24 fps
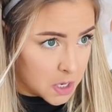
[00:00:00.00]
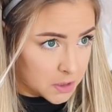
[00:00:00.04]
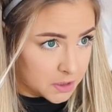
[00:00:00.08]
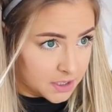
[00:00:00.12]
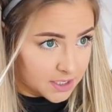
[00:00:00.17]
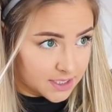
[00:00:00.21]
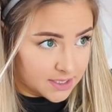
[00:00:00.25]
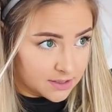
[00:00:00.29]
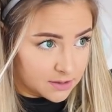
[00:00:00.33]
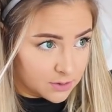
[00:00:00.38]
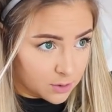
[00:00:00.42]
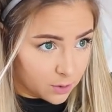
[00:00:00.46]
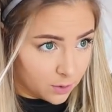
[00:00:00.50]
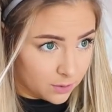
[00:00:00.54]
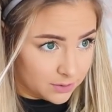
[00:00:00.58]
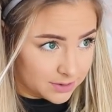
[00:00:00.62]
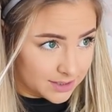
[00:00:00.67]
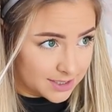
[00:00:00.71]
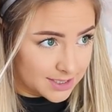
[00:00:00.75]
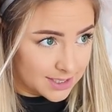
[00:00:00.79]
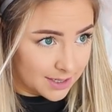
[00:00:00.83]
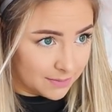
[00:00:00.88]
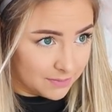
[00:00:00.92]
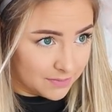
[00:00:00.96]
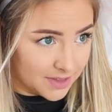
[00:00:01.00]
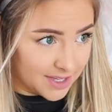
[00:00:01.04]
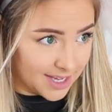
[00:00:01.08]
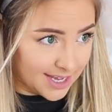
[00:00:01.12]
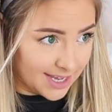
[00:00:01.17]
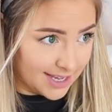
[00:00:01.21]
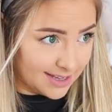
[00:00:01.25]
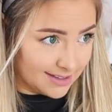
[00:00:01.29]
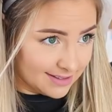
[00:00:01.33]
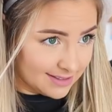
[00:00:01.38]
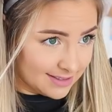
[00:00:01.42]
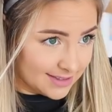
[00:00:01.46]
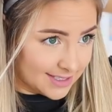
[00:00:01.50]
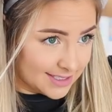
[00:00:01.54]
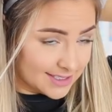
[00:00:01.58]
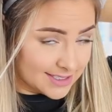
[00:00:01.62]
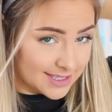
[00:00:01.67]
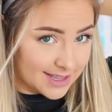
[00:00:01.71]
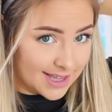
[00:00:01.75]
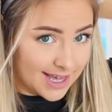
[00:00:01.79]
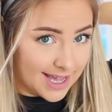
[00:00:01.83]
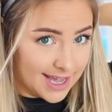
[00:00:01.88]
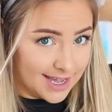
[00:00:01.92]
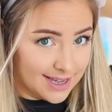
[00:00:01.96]
This is called something, this
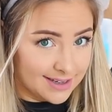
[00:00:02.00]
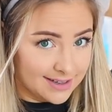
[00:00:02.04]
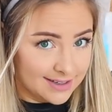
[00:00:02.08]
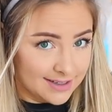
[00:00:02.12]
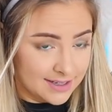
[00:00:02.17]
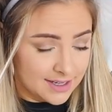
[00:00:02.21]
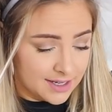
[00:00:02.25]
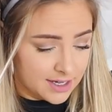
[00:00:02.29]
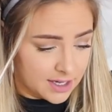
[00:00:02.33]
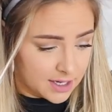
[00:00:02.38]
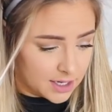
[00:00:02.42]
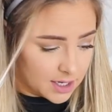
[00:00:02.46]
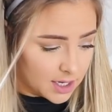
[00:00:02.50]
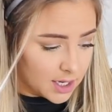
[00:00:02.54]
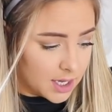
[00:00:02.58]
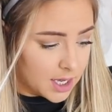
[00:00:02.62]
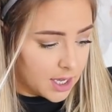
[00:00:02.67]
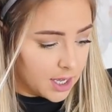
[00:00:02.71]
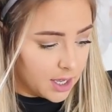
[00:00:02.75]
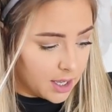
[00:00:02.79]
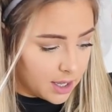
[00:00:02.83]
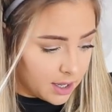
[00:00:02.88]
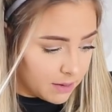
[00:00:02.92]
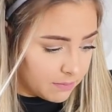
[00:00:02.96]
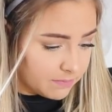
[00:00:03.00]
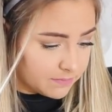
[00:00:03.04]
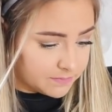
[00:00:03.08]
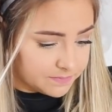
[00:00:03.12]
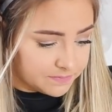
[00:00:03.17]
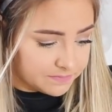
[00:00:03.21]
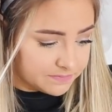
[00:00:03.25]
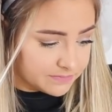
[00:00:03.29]
thing. It's